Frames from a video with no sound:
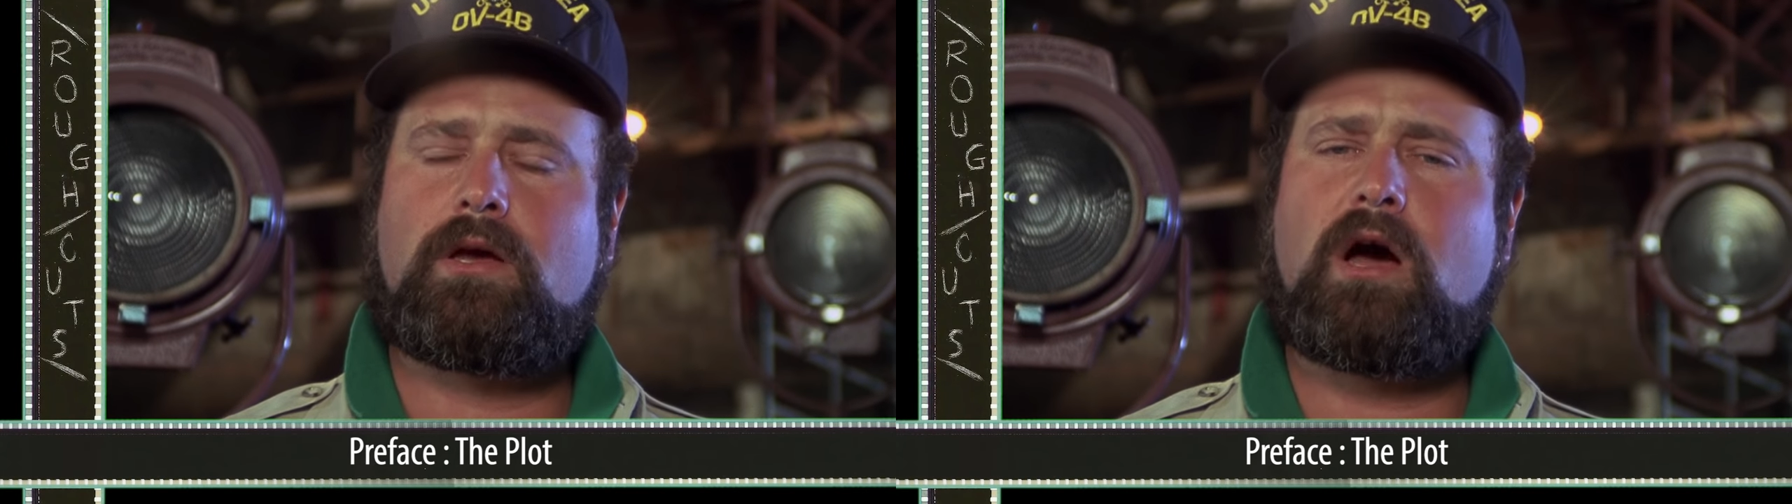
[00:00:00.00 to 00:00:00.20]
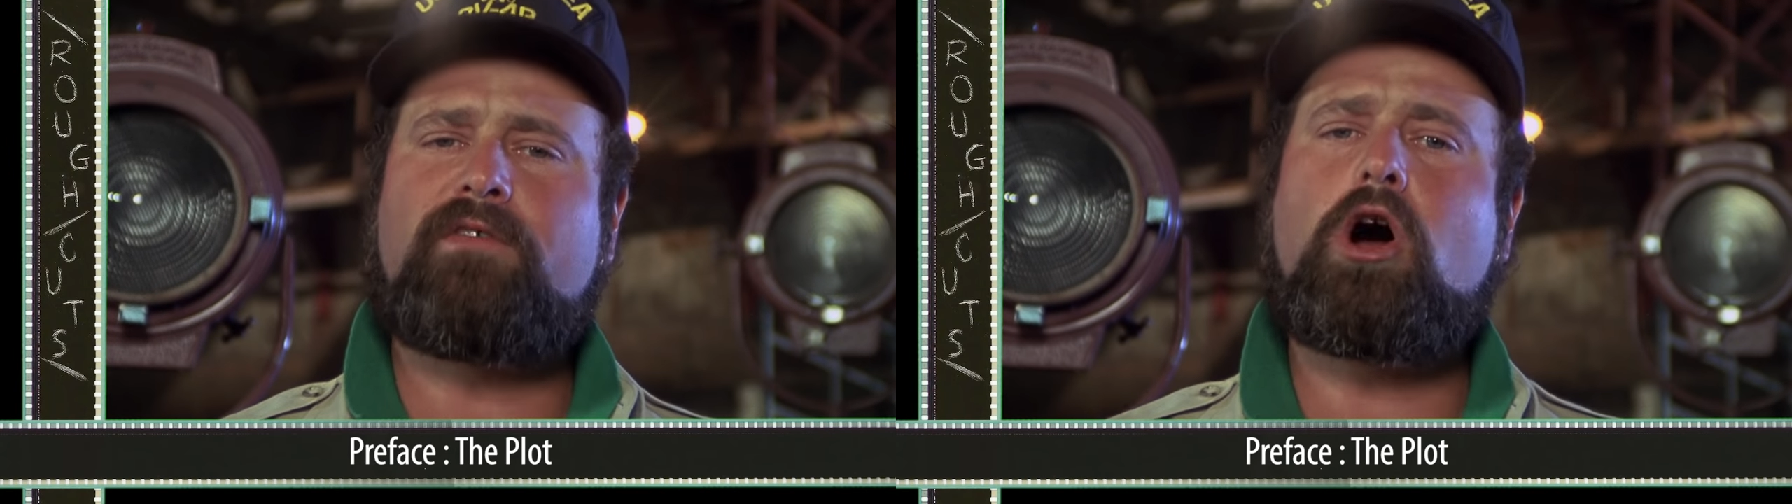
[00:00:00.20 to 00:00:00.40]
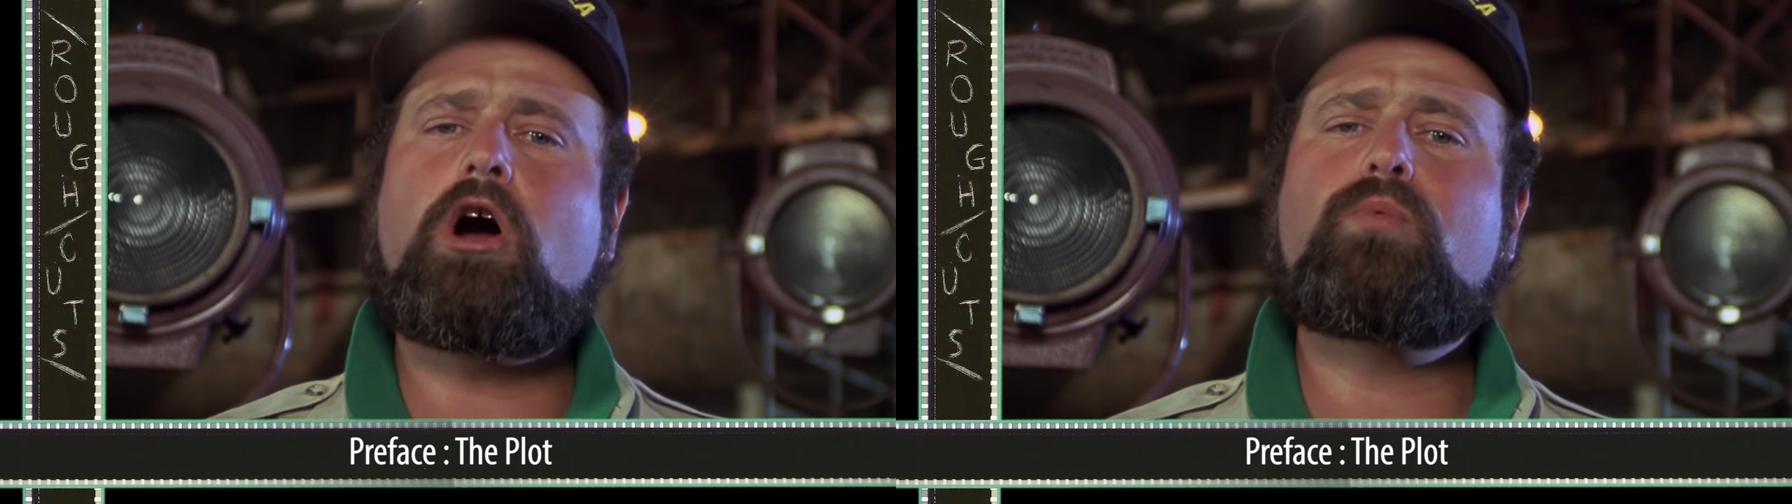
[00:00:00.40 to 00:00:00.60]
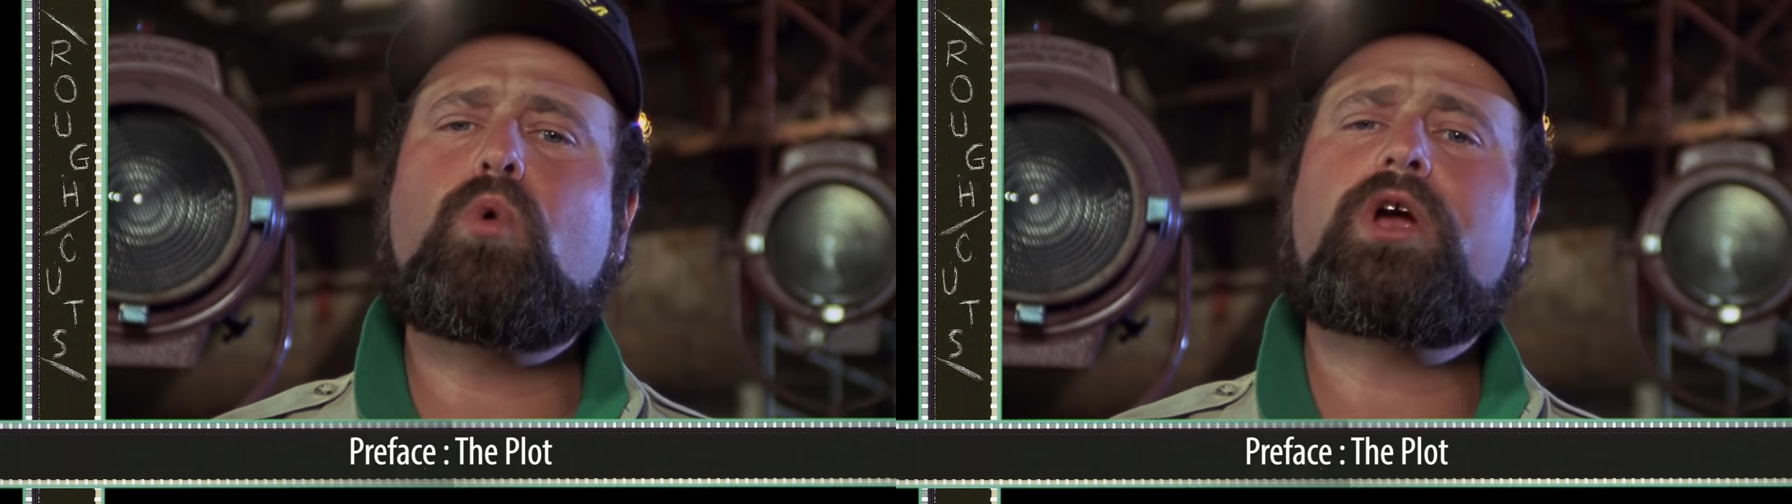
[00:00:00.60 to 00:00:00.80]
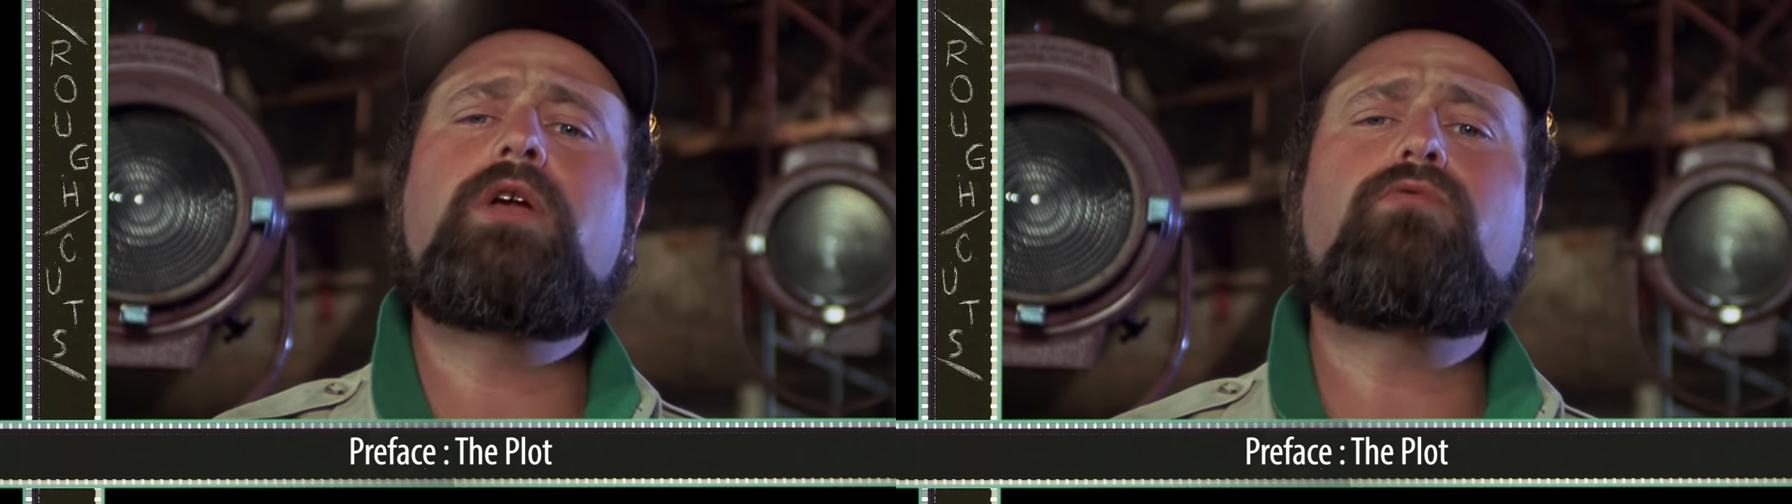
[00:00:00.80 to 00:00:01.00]
of a
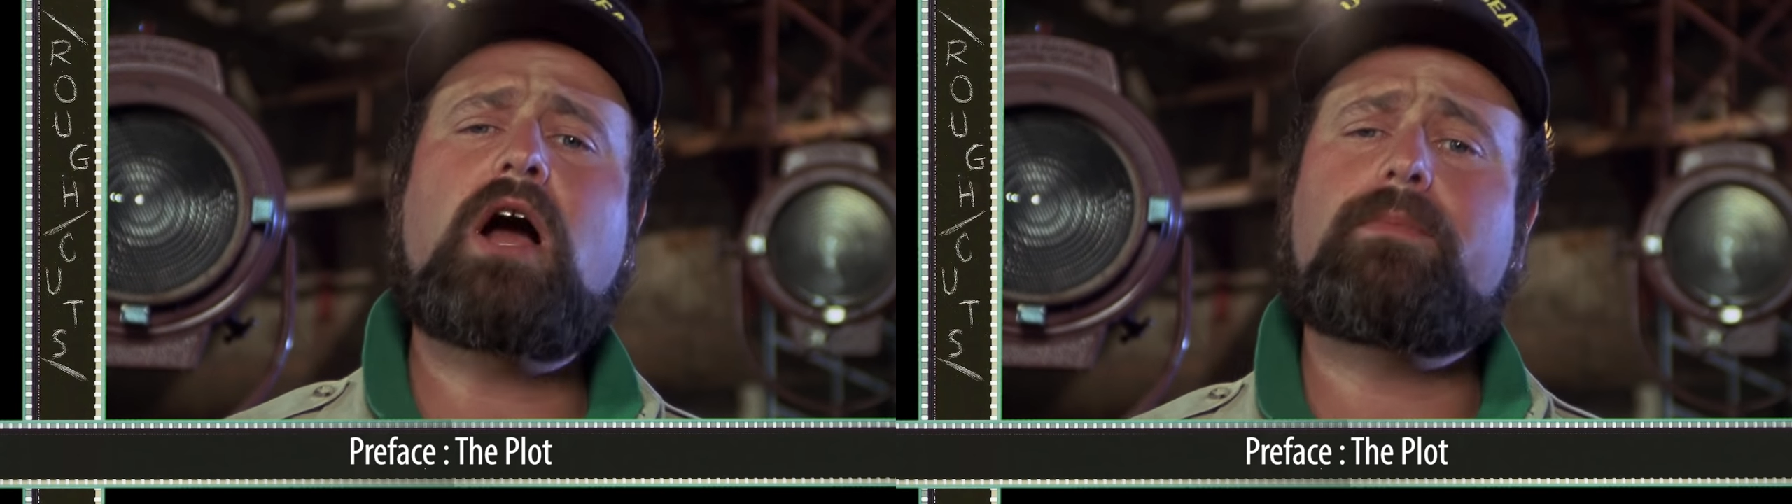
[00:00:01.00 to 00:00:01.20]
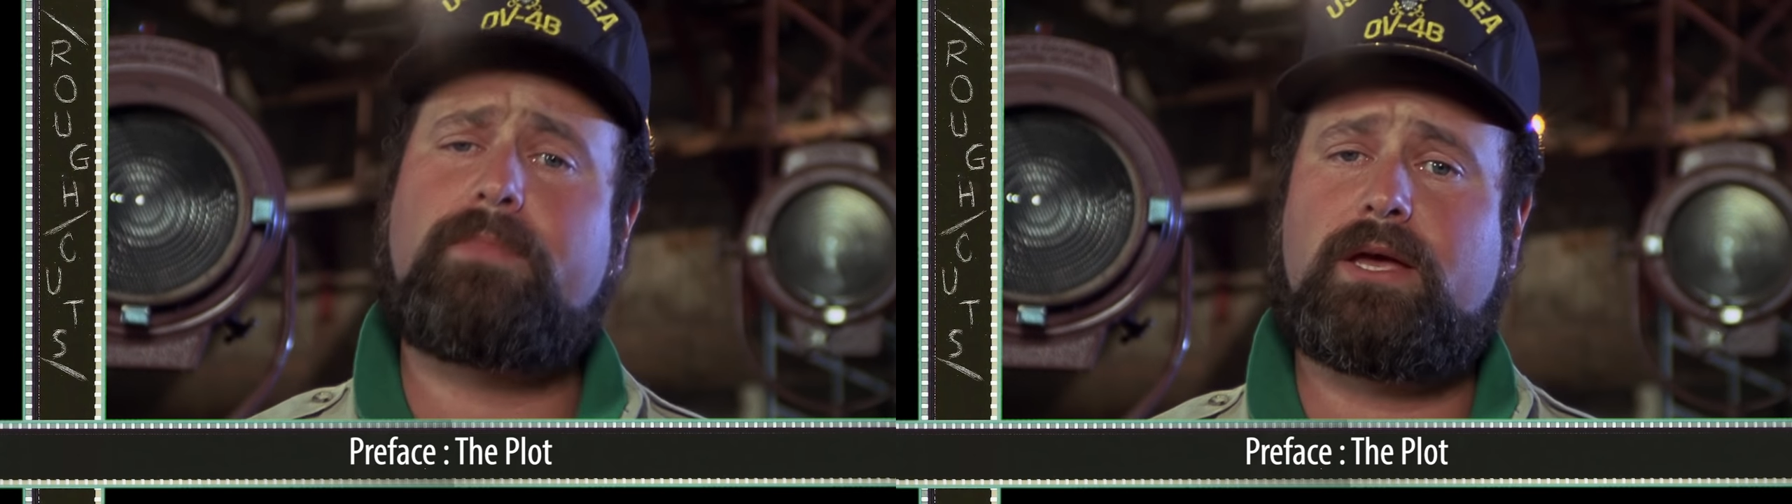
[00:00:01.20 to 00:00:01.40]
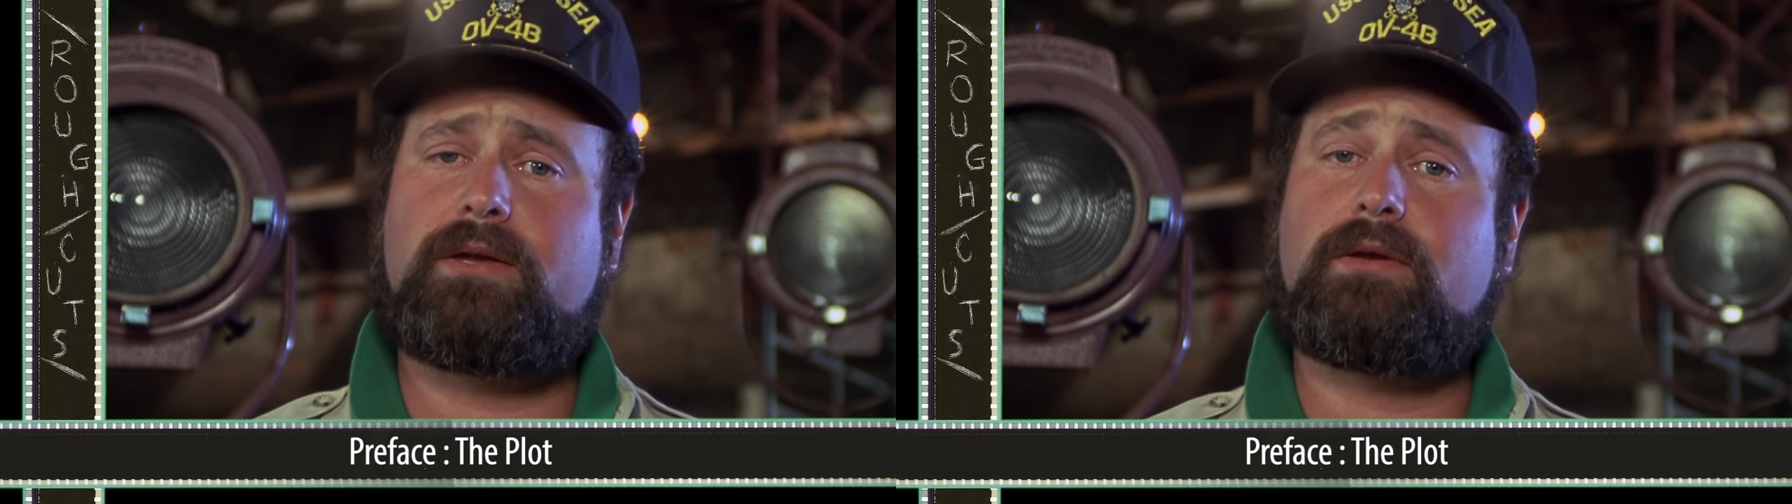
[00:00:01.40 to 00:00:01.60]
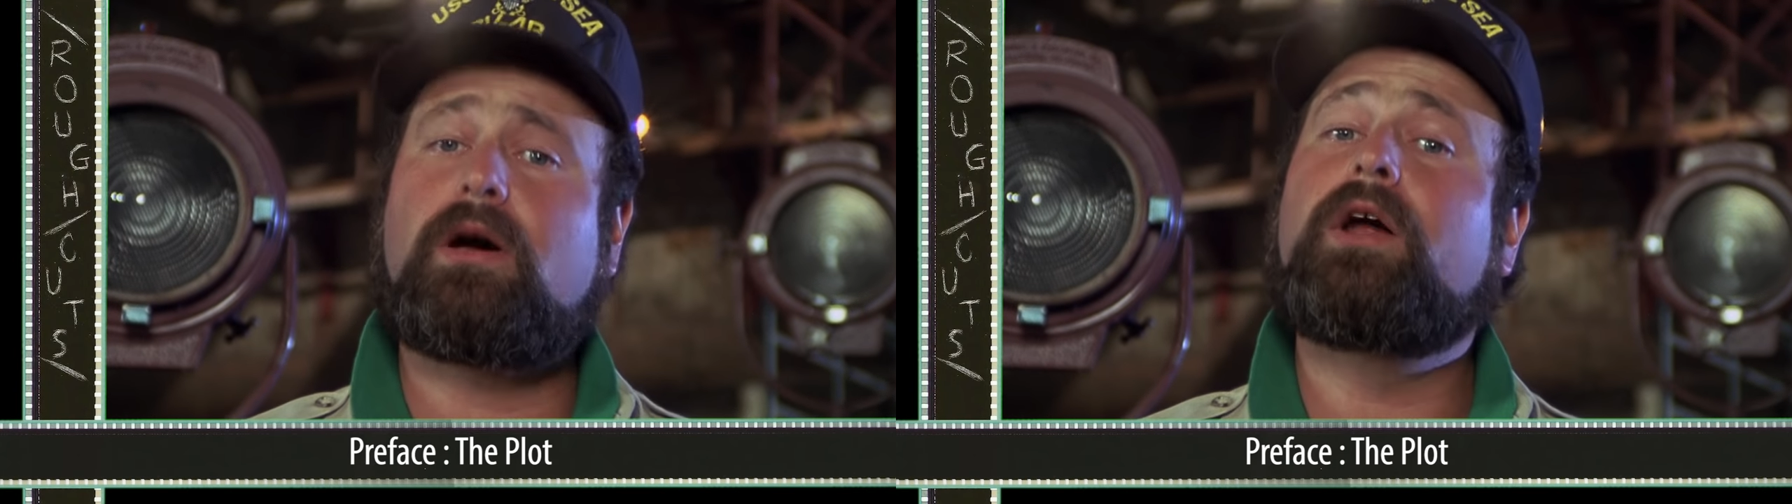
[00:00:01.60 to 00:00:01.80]
hard-working rock band